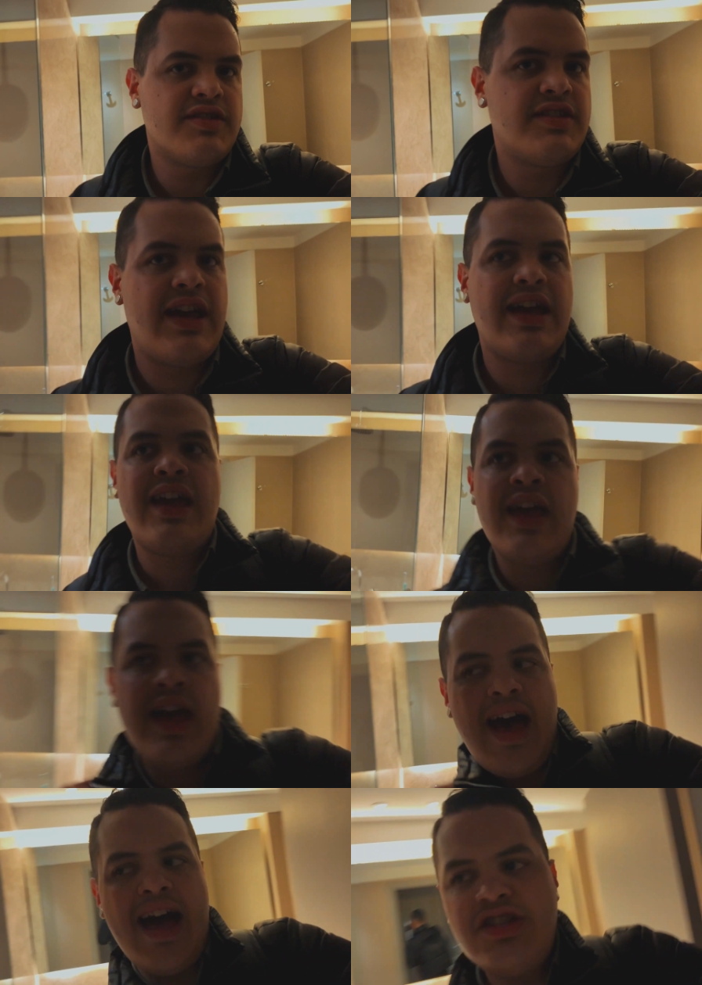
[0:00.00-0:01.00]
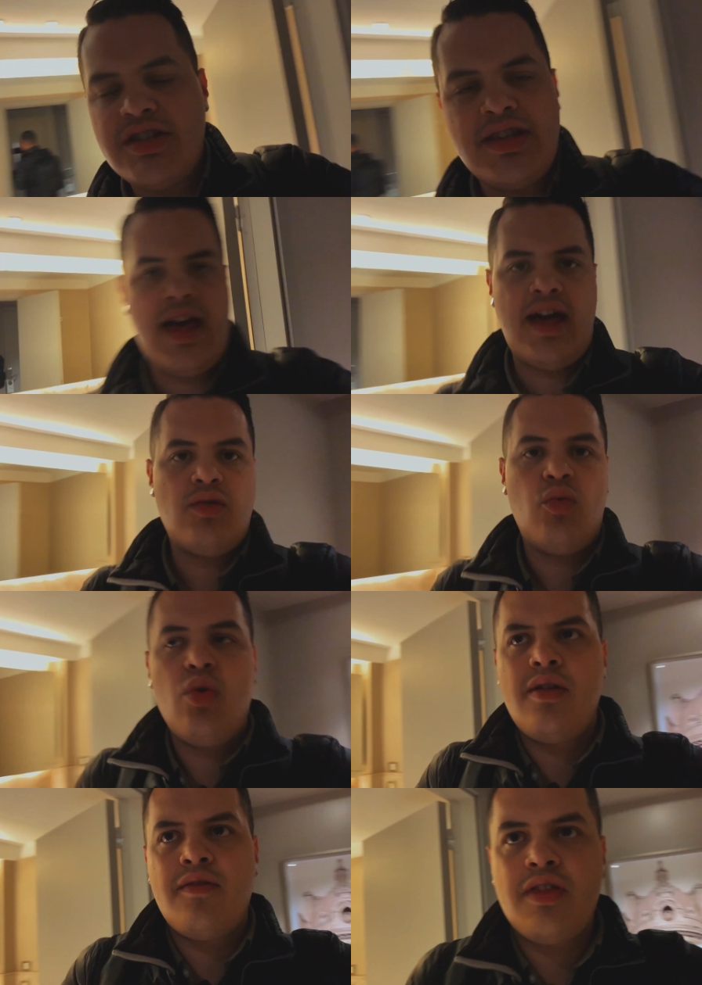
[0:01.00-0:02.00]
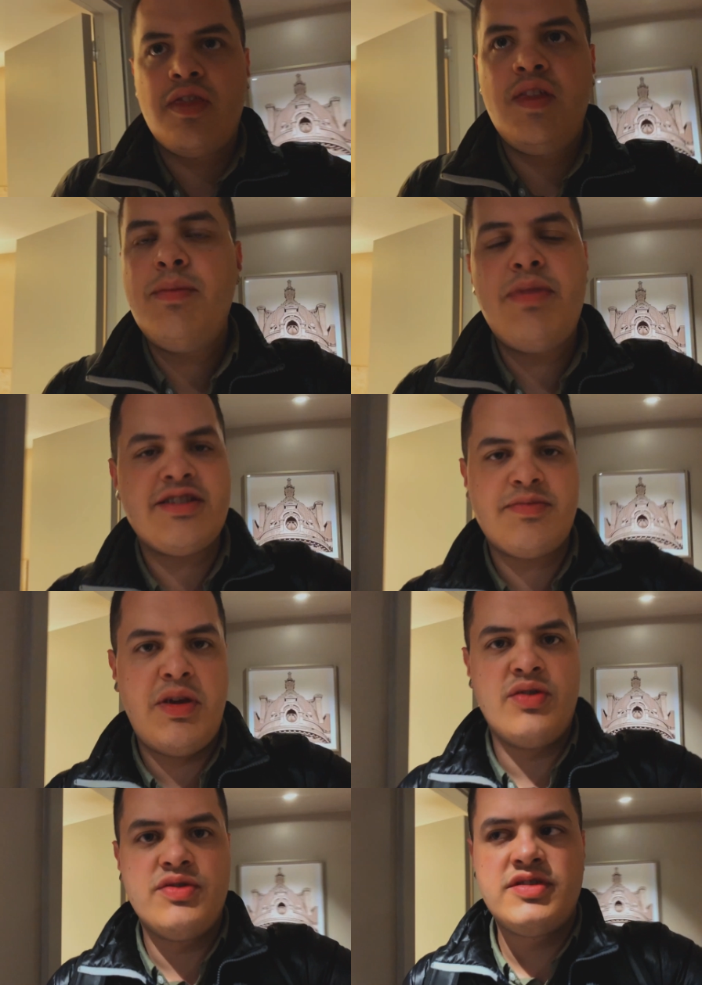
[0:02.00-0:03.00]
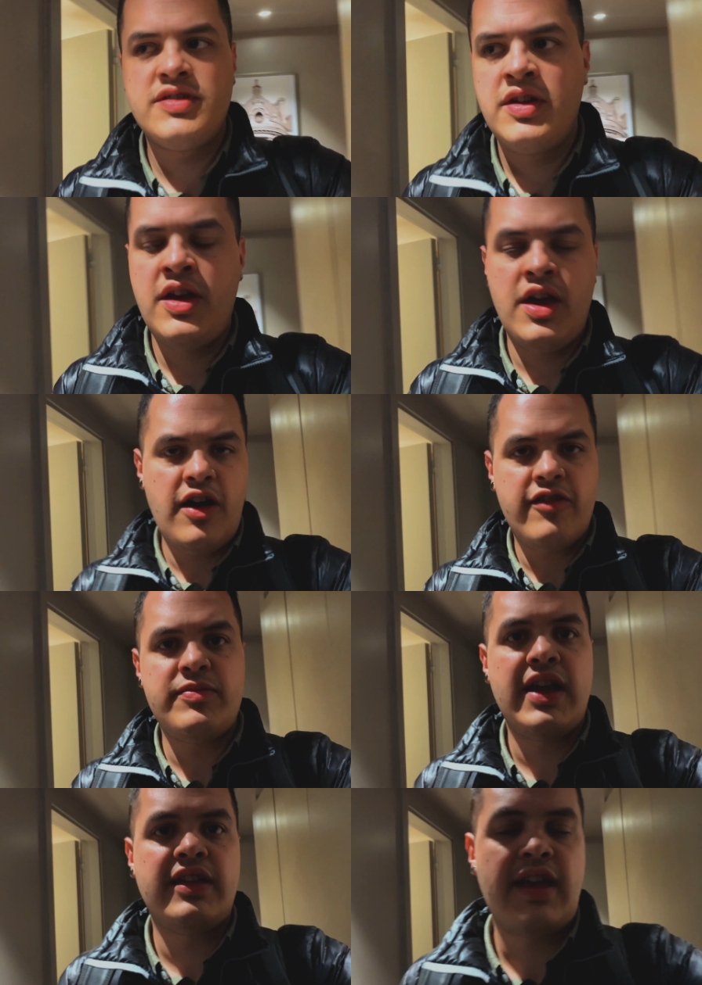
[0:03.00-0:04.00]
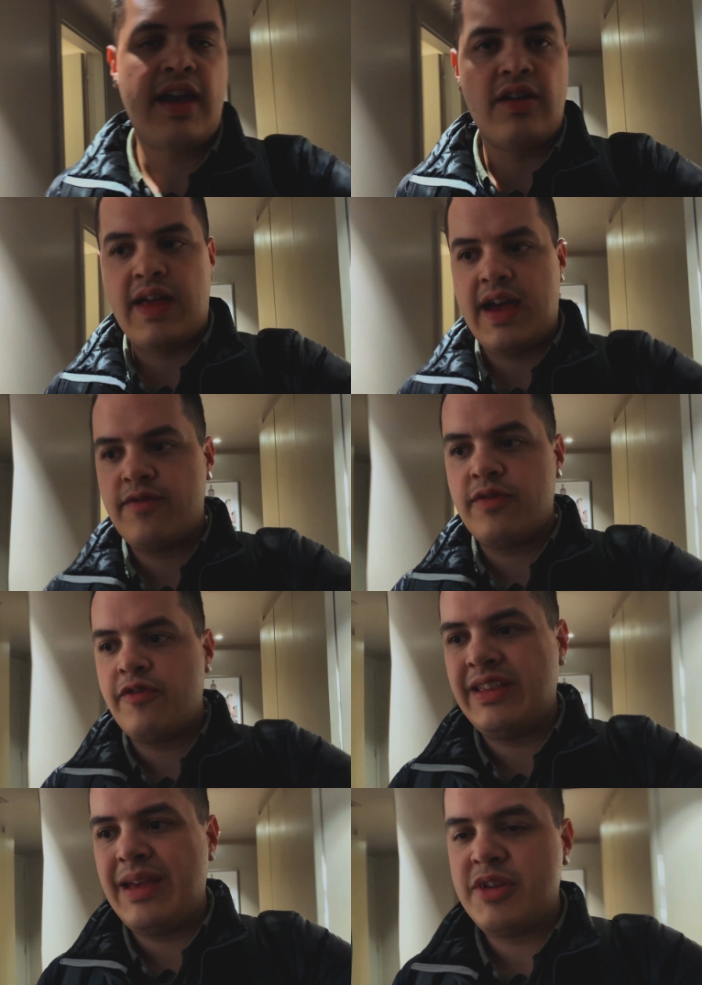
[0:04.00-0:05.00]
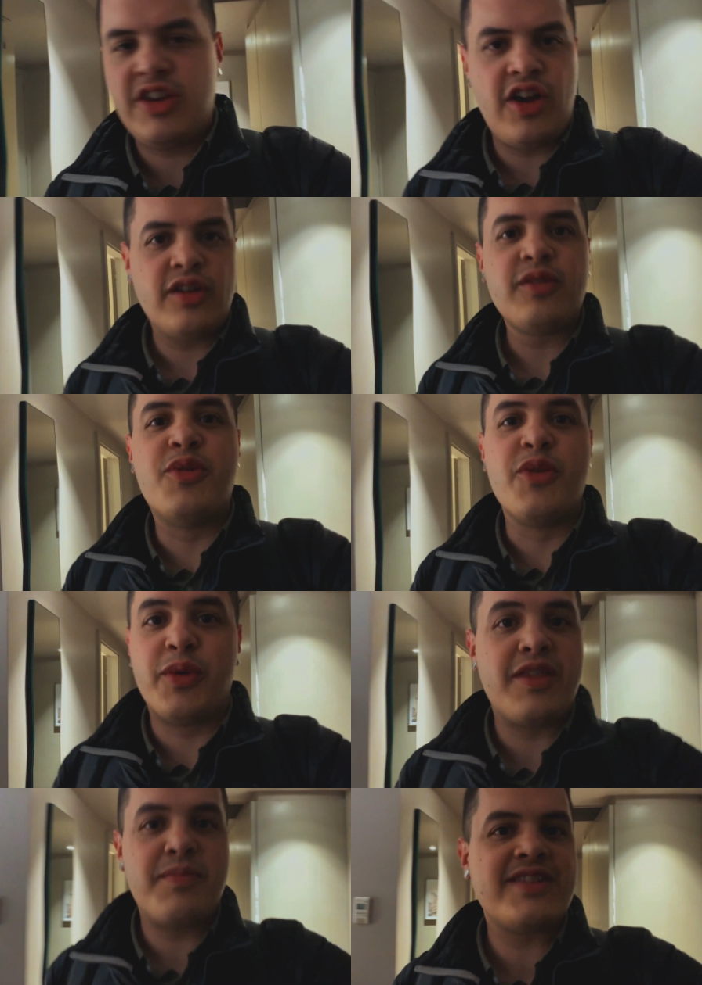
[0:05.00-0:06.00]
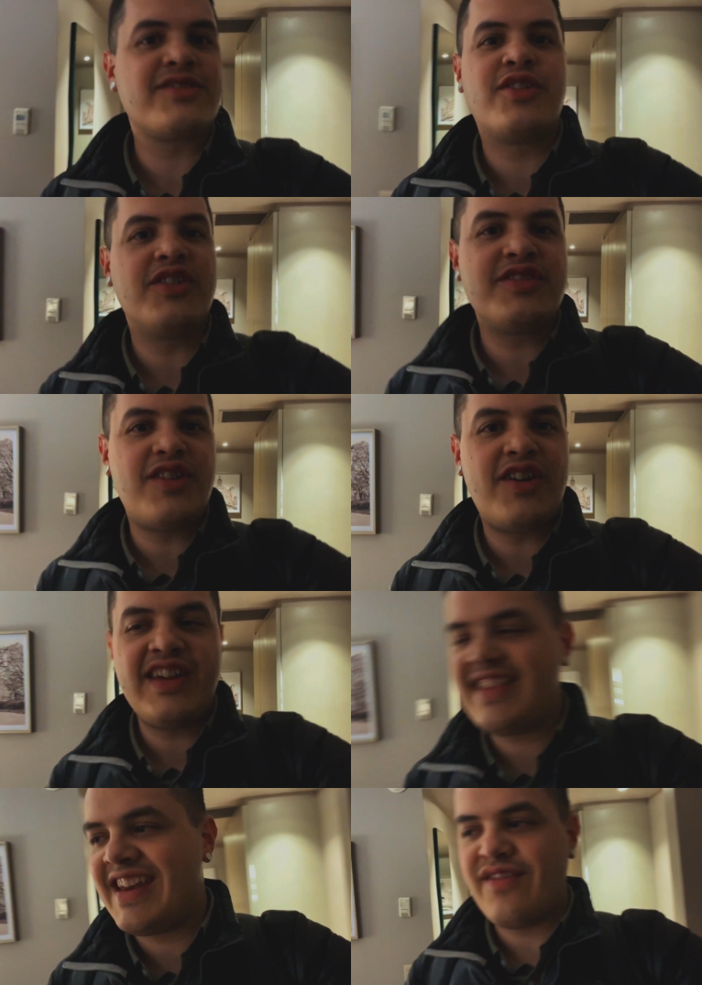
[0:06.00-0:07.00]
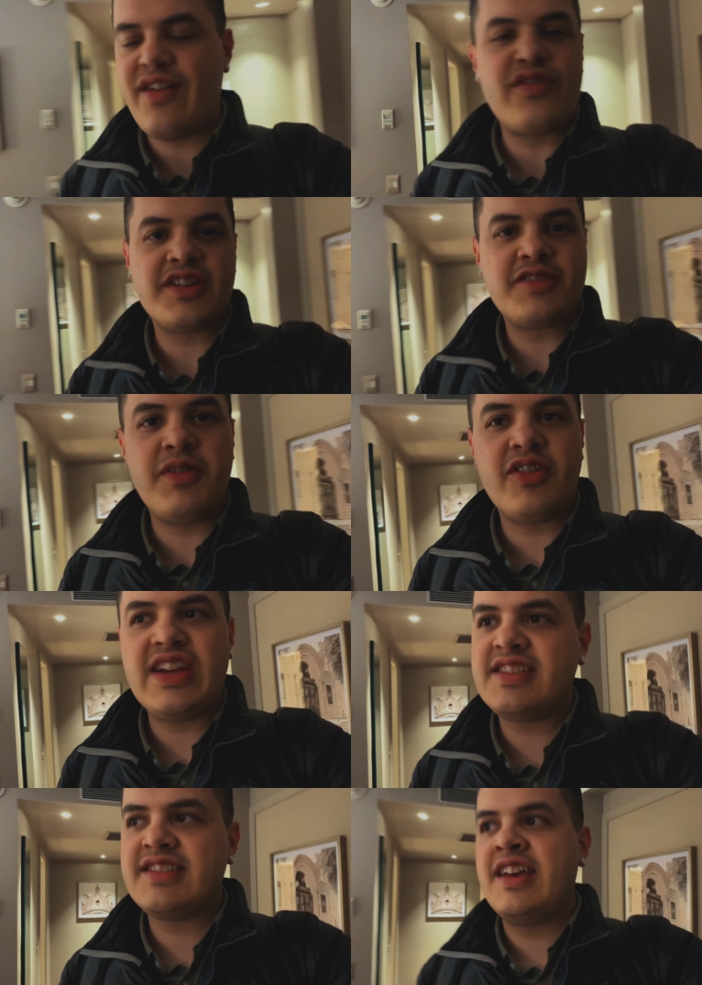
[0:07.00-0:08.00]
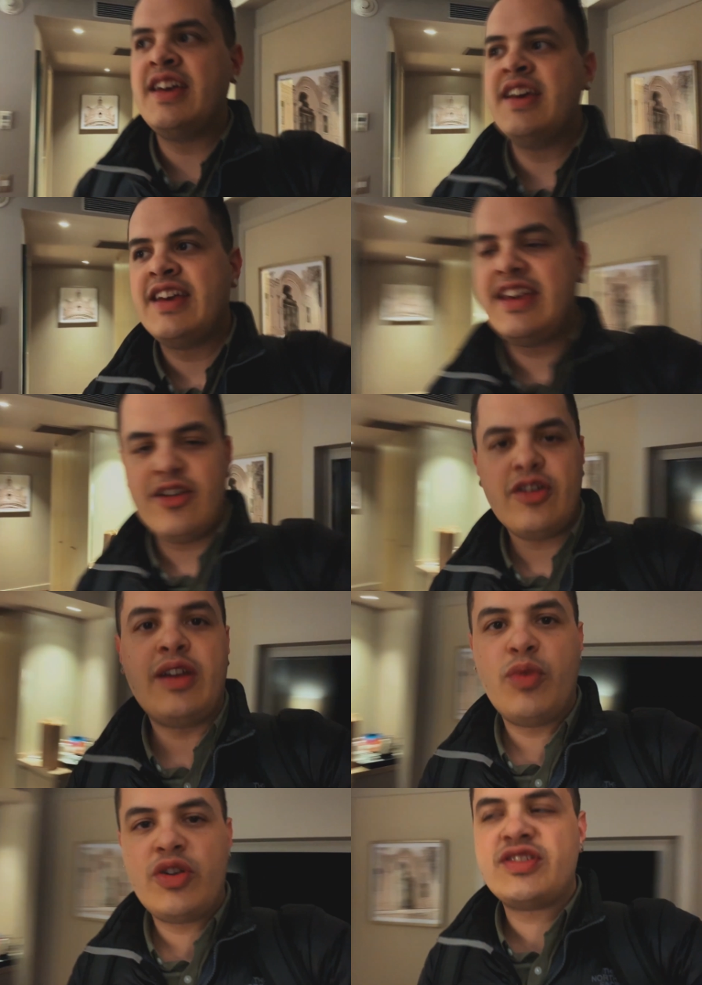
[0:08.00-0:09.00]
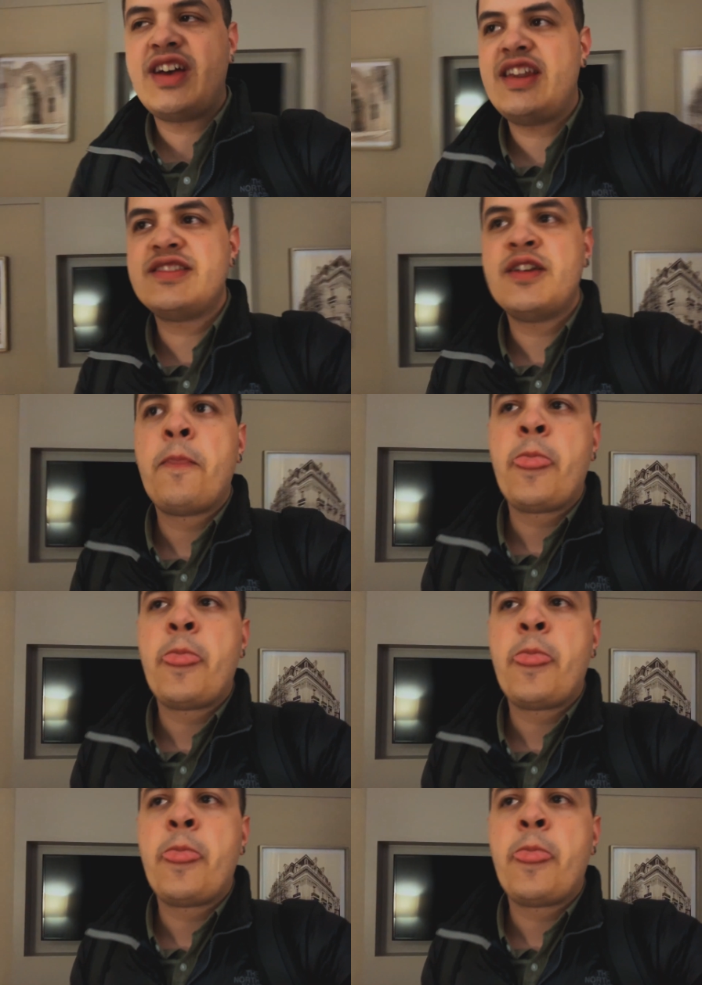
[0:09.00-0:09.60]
say, I just had one of the best meals of my entire life. Filet mignon, one of the best cooks on it that I've ever experienced here in Buenos Aires.